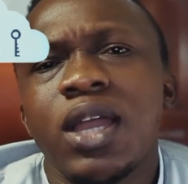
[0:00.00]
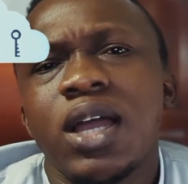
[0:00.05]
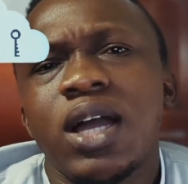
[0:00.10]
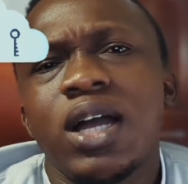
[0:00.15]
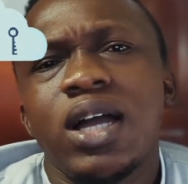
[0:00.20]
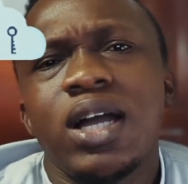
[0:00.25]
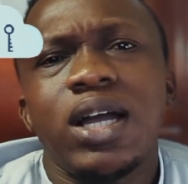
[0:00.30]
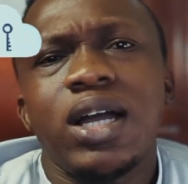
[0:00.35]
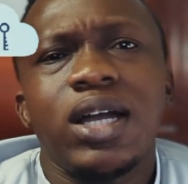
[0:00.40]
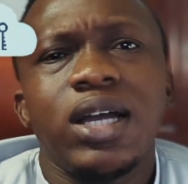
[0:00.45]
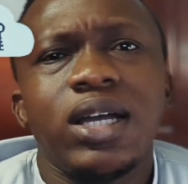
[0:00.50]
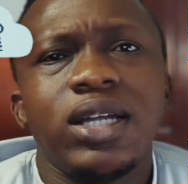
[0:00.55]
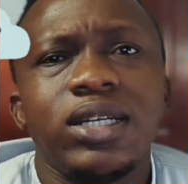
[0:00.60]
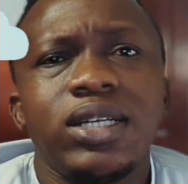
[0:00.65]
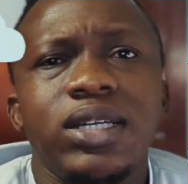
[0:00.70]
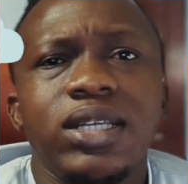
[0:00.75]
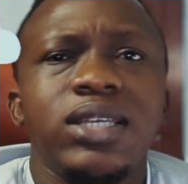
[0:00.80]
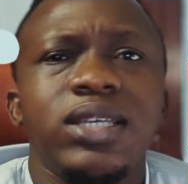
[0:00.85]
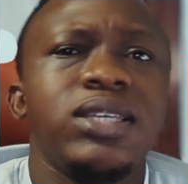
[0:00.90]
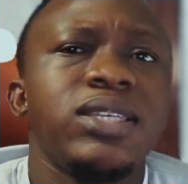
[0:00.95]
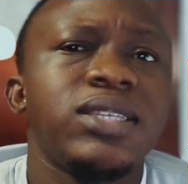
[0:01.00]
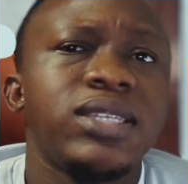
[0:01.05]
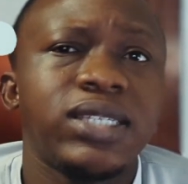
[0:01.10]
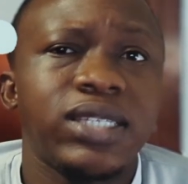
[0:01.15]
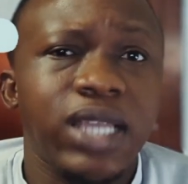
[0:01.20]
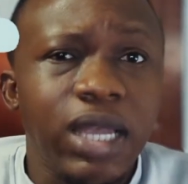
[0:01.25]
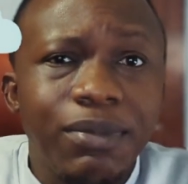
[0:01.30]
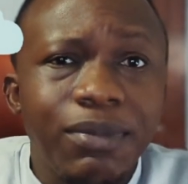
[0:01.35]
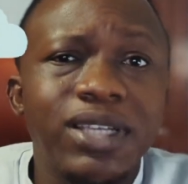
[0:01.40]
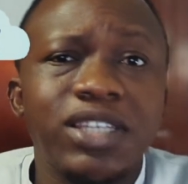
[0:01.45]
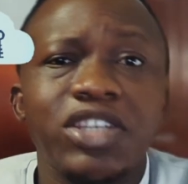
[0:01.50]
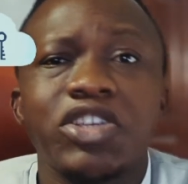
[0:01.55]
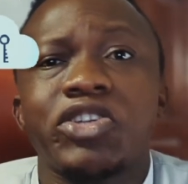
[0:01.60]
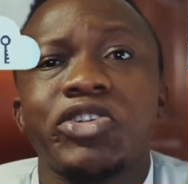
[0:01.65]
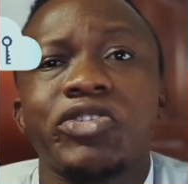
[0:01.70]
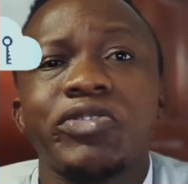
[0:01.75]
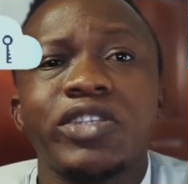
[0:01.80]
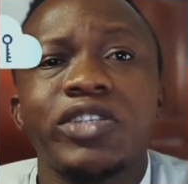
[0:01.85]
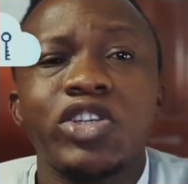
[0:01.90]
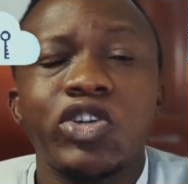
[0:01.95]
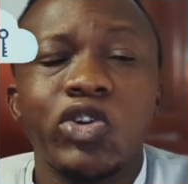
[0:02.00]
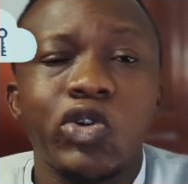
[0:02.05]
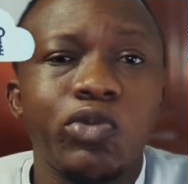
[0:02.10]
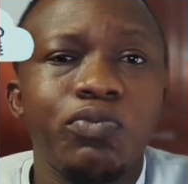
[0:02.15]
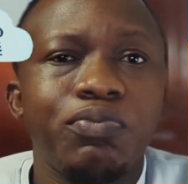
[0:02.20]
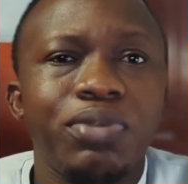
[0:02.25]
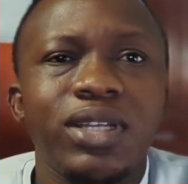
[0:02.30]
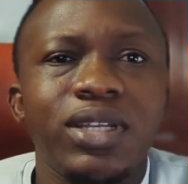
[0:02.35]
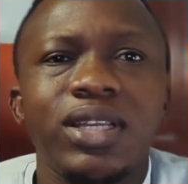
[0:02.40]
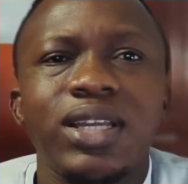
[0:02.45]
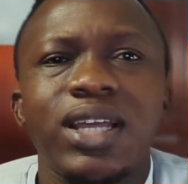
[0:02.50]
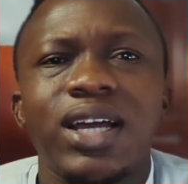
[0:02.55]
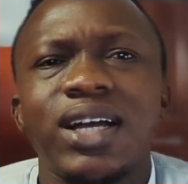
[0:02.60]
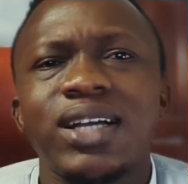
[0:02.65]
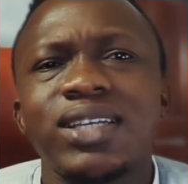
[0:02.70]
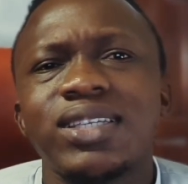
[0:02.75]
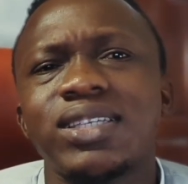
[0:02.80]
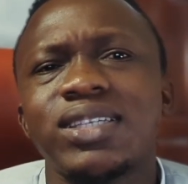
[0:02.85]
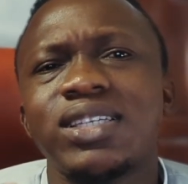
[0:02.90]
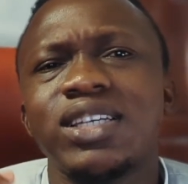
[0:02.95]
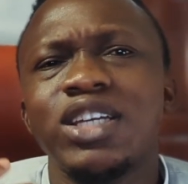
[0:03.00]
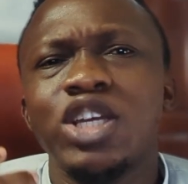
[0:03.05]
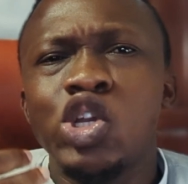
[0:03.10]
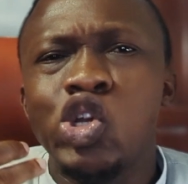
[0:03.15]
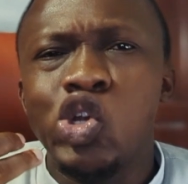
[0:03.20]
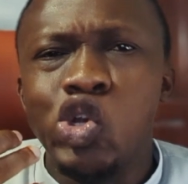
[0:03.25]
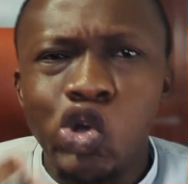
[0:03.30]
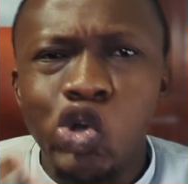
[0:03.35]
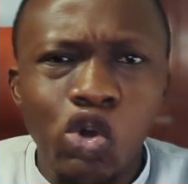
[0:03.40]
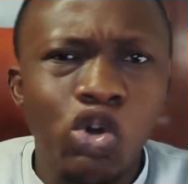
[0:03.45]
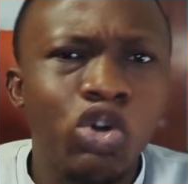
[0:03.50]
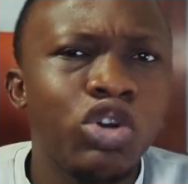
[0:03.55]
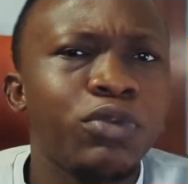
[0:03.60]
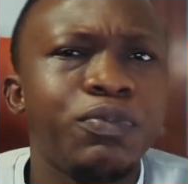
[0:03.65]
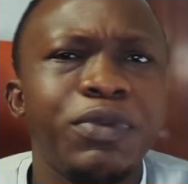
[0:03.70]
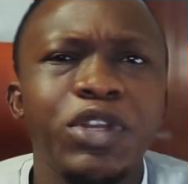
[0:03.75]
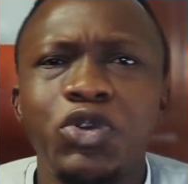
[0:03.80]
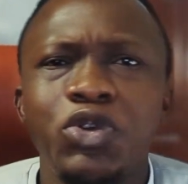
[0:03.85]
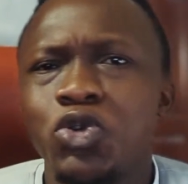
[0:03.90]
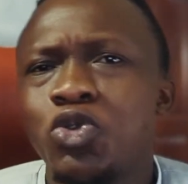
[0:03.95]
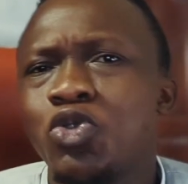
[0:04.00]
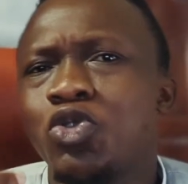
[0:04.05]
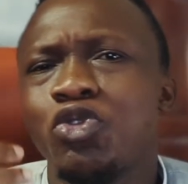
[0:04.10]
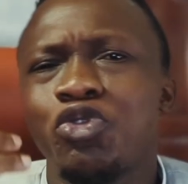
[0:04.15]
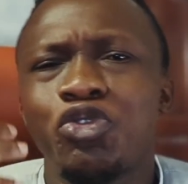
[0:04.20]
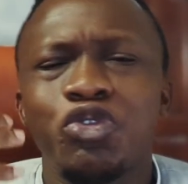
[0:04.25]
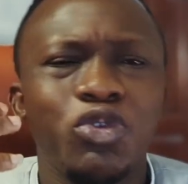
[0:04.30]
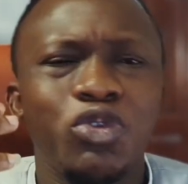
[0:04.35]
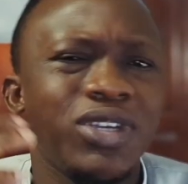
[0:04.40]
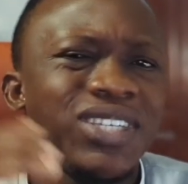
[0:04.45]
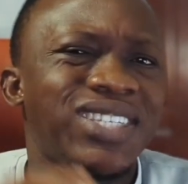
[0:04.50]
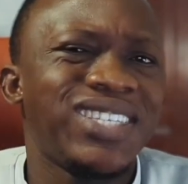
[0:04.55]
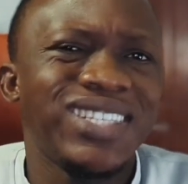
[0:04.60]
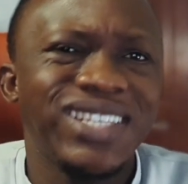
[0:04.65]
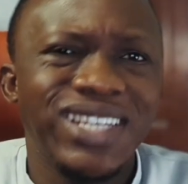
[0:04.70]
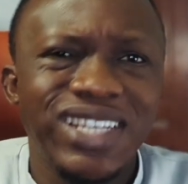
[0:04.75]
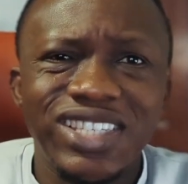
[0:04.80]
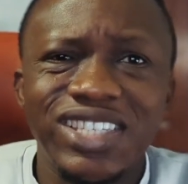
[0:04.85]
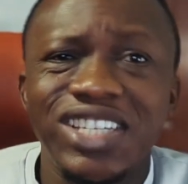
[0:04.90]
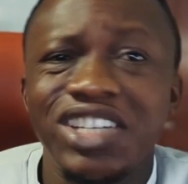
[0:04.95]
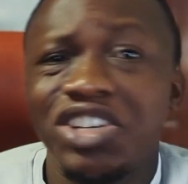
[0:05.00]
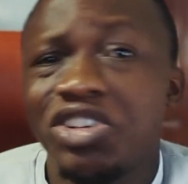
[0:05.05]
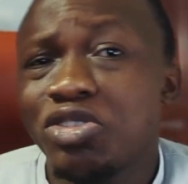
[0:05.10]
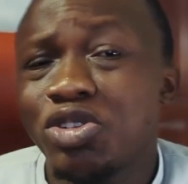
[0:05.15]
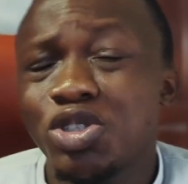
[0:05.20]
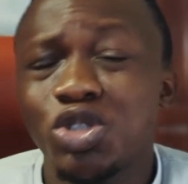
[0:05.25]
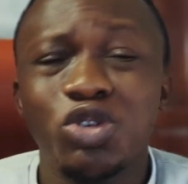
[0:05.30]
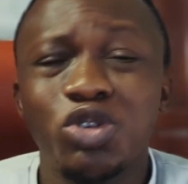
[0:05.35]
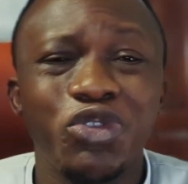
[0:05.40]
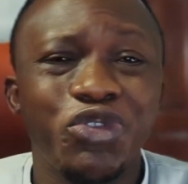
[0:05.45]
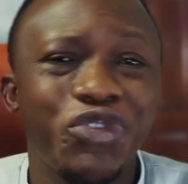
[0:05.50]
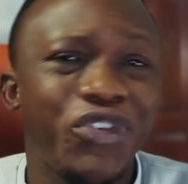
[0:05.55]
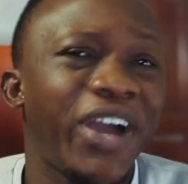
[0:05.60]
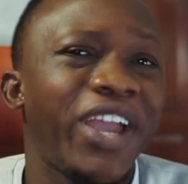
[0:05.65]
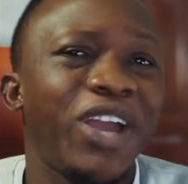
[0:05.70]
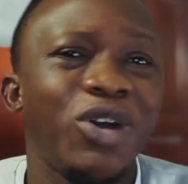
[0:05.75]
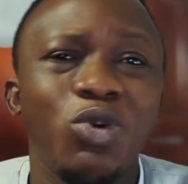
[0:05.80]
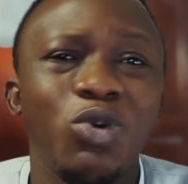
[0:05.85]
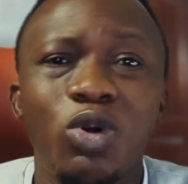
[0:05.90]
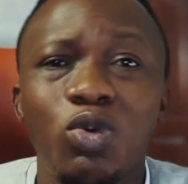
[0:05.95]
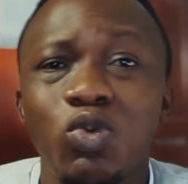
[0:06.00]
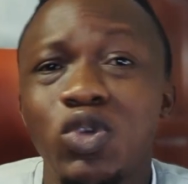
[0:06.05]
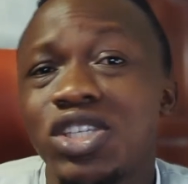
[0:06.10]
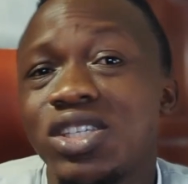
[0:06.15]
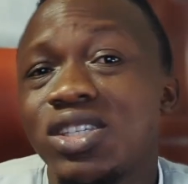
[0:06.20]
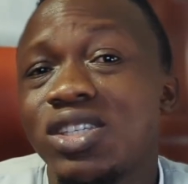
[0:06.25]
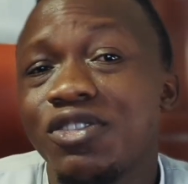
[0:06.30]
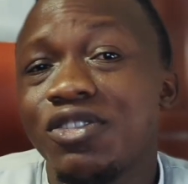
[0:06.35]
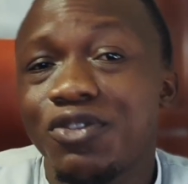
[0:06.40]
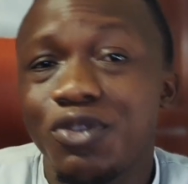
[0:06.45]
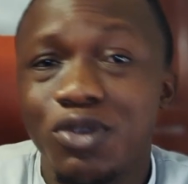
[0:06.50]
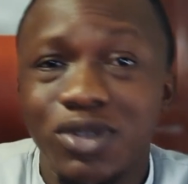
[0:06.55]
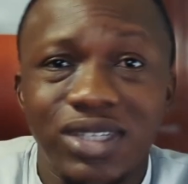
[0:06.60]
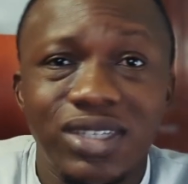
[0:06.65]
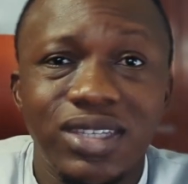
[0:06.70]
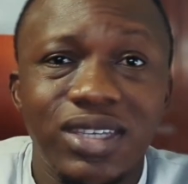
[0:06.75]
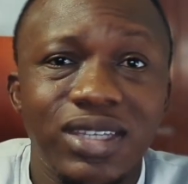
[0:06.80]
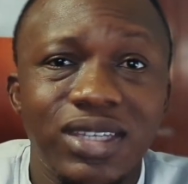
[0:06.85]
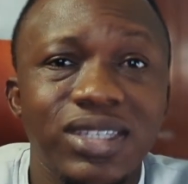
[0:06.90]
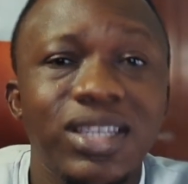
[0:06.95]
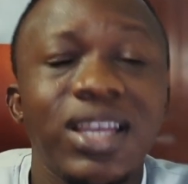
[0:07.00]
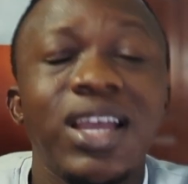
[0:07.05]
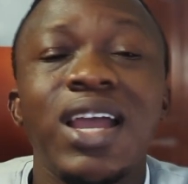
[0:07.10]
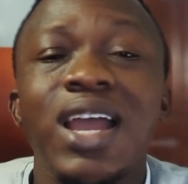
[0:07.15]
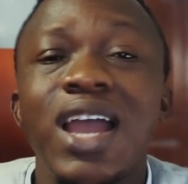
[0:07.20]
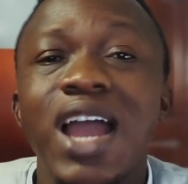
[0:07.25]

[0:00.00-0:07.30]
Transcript: Uh, the cybersecurity company has long been known for its next generation firewall, which is the FortiGate,